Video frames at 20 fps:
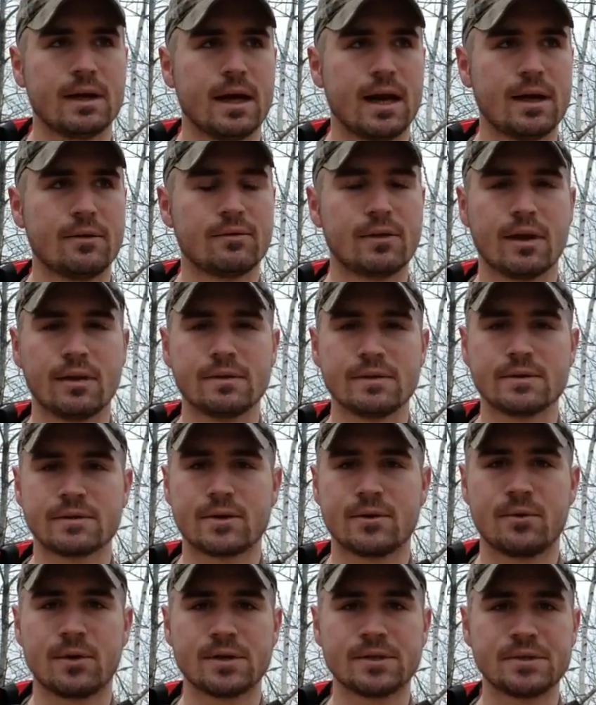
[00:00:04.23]
I've gotten this
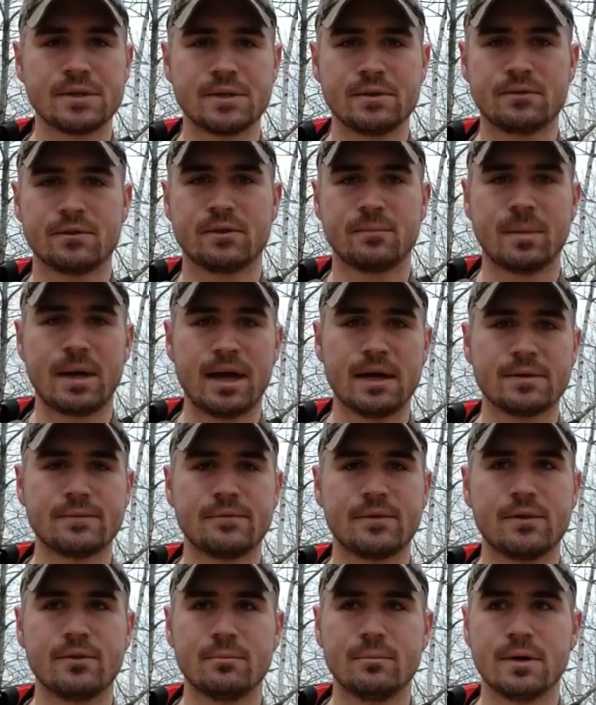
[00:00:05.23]
question over the
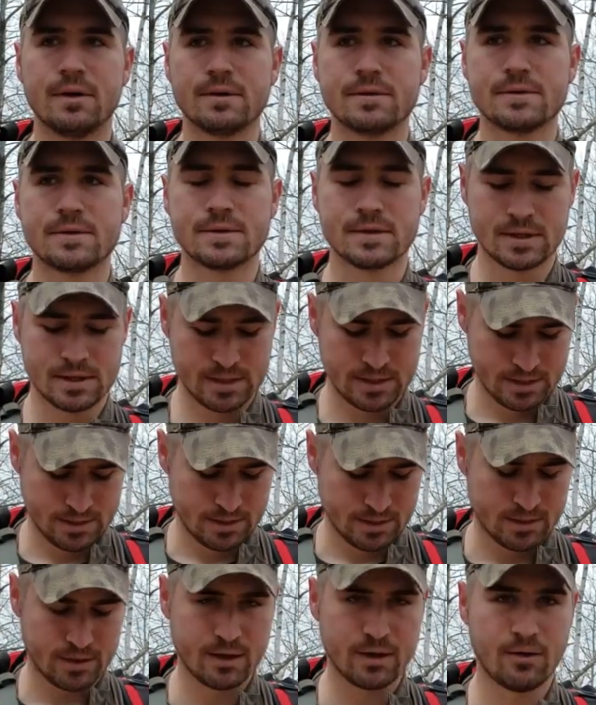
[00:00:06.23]
past few months,
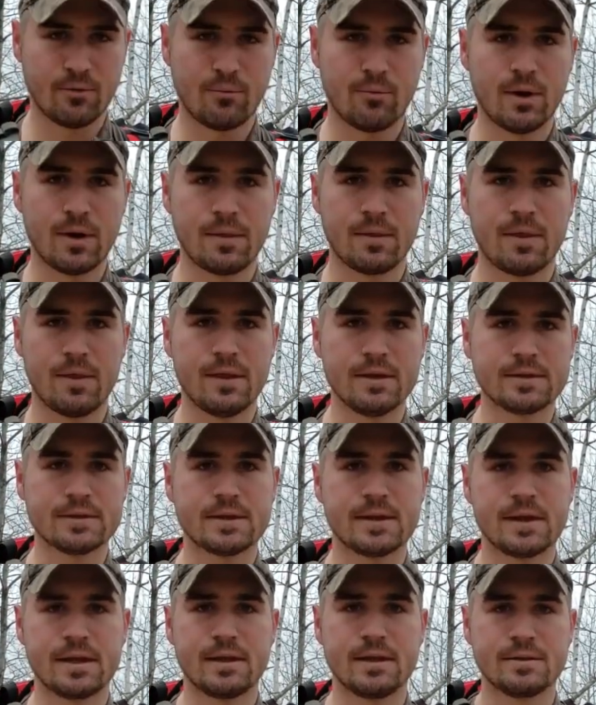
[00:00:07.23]
what
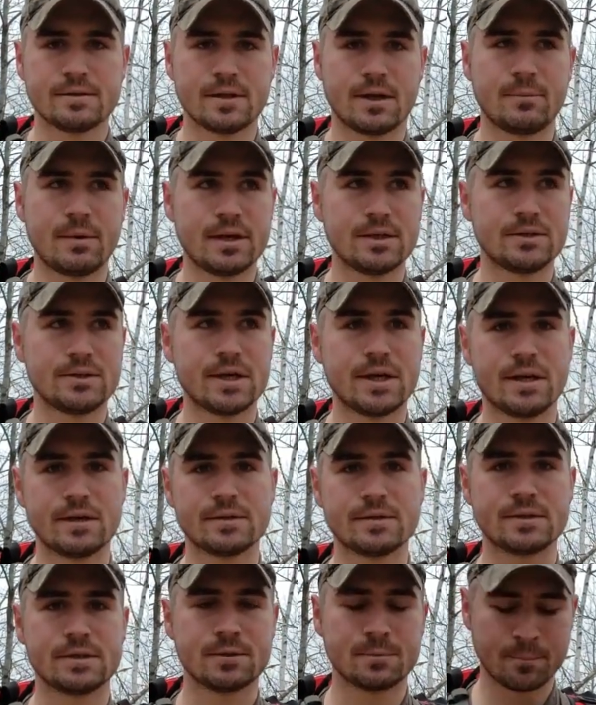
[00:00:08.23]
this thing is on my
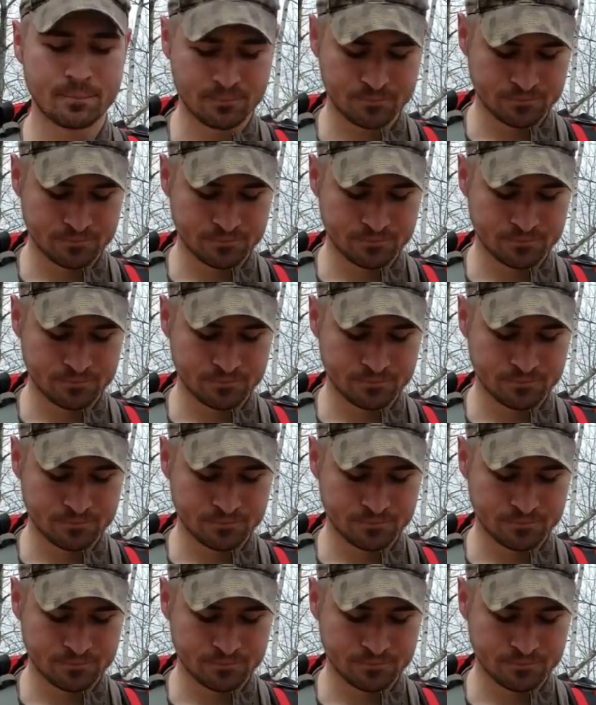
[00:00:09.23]
chest.